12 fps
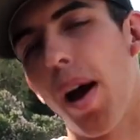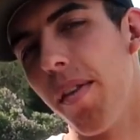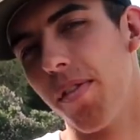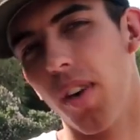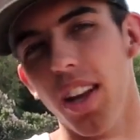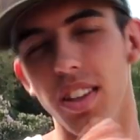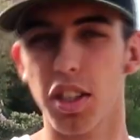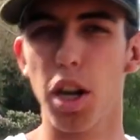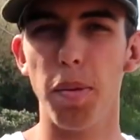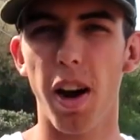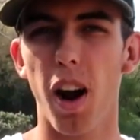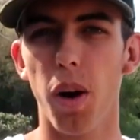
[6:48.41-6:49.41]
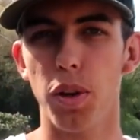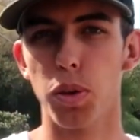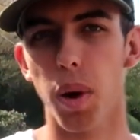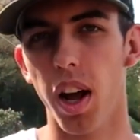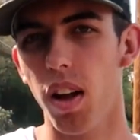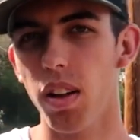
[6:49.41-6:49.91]
my friend's Camaro as
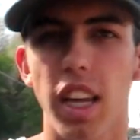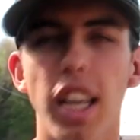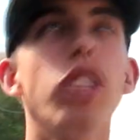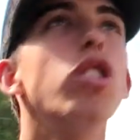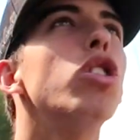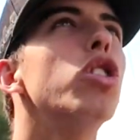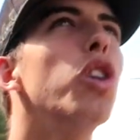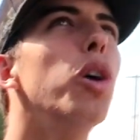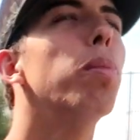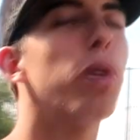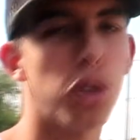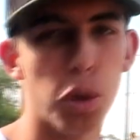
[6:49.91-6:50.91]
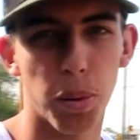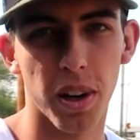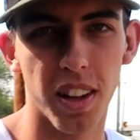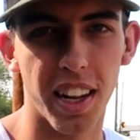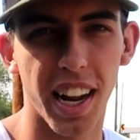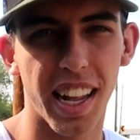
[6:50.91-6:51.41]
well. Thing is super, super
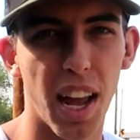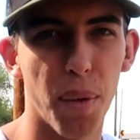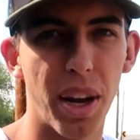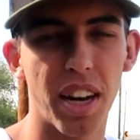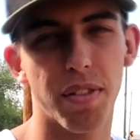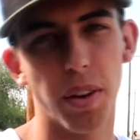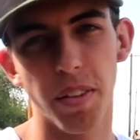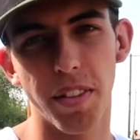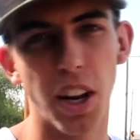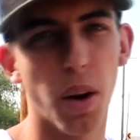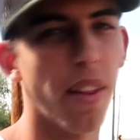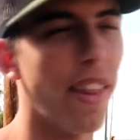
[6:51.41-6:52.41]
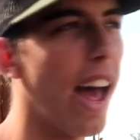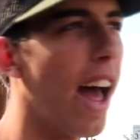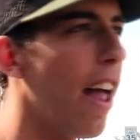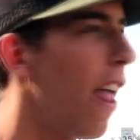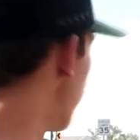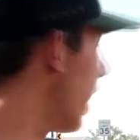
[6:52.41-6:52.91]
clean. I can't wait to film a video on
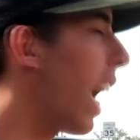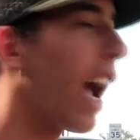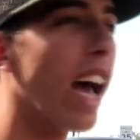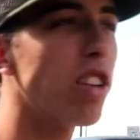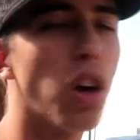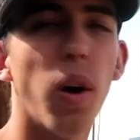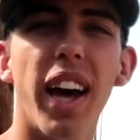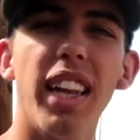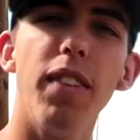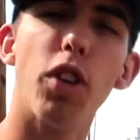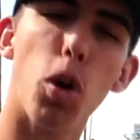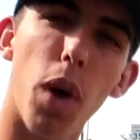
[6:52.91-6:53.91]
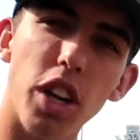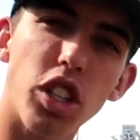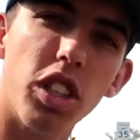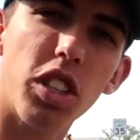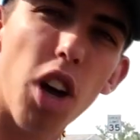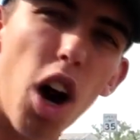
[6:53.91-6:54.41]
that. But yeah, guys, go ahead, leave your
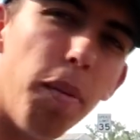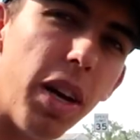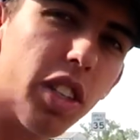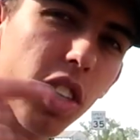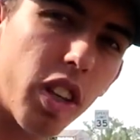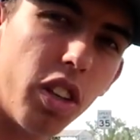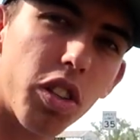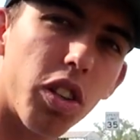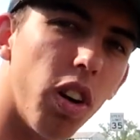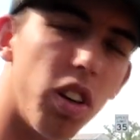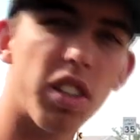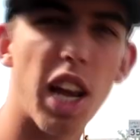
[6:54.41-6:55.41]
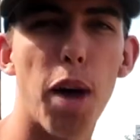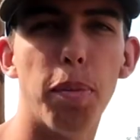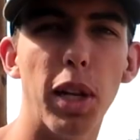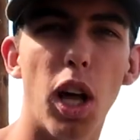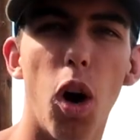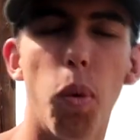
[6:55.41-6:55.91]
questions, comments, or concerns down
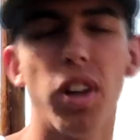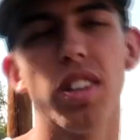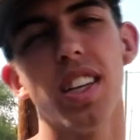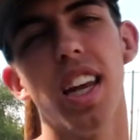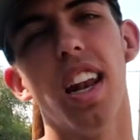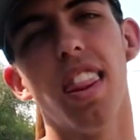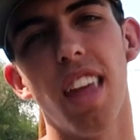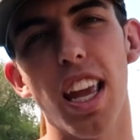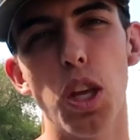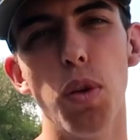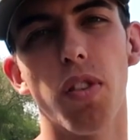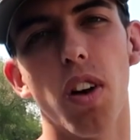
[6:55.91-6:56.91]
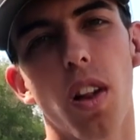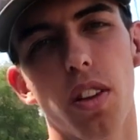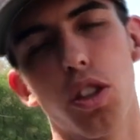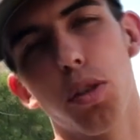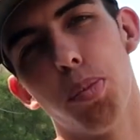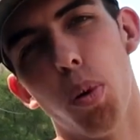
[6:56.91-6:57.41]
below. Once again, thank you for all
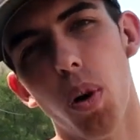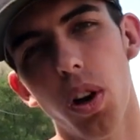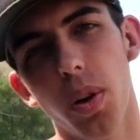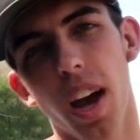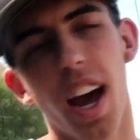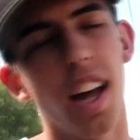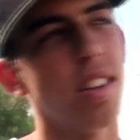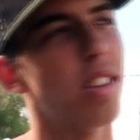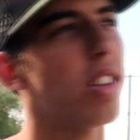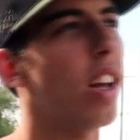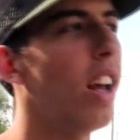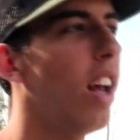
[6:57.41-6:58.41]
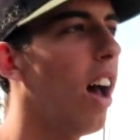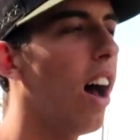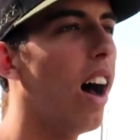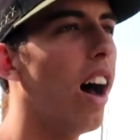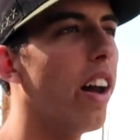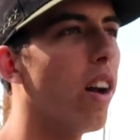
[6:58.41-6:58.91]
the support, you guys.
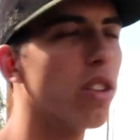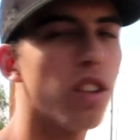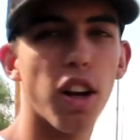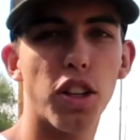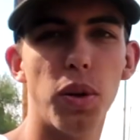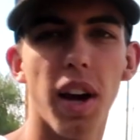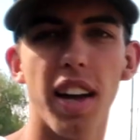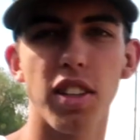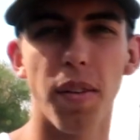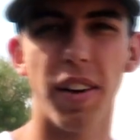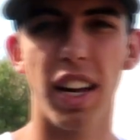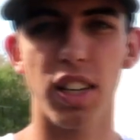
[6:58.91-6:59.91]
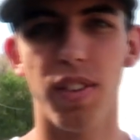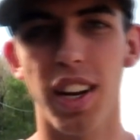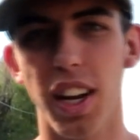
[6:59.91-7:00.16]
And I'll talk to you guys on my next